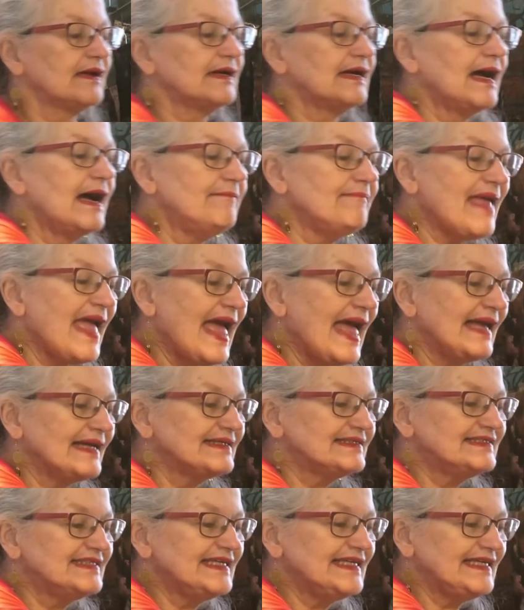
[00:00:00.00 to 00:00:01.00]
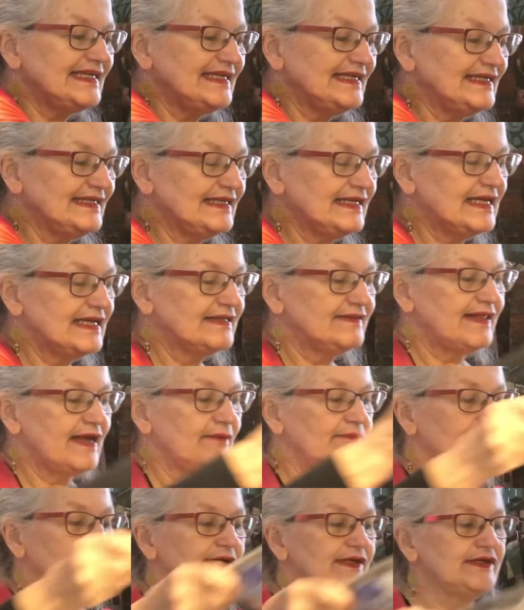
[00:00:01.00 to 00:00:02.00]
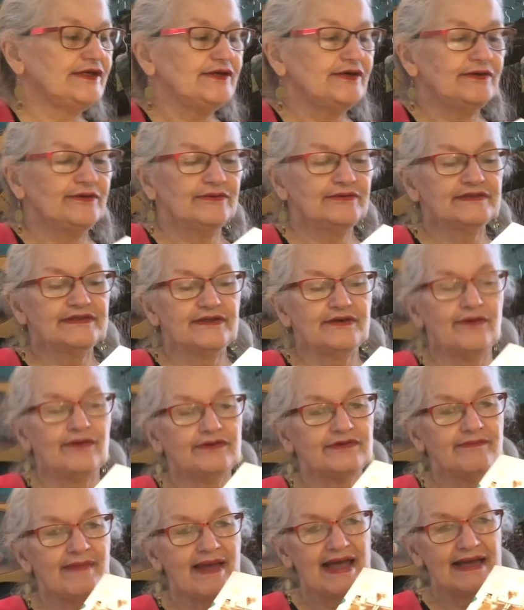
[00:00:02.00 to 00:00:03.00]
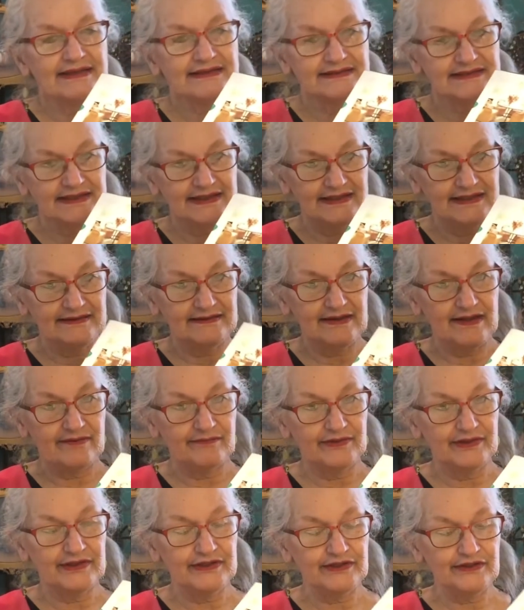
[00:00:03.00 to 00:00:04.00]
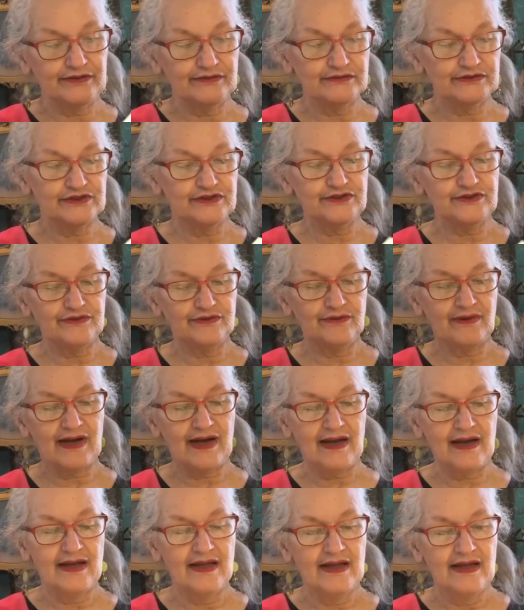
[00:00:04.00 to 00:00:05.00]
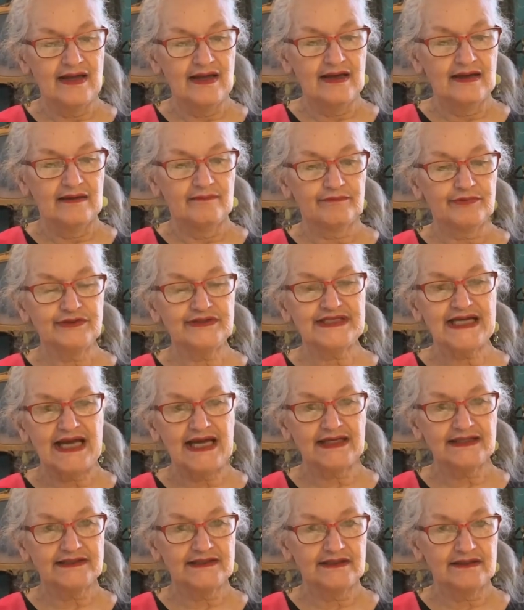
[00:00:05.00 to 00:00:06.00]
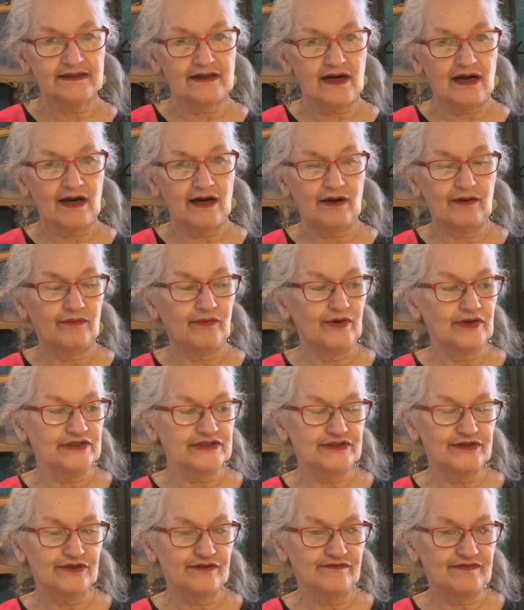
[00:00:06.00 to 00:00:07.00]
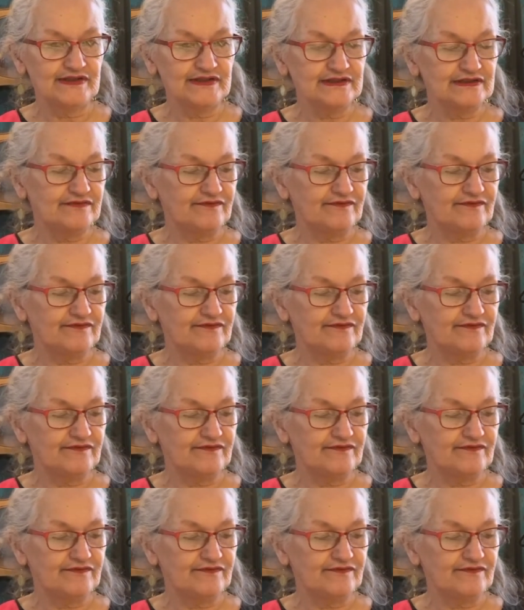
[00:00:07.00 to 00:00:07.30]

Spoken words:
a magazine that we're going to use, an old magazine, and we're going to use to protect our work surface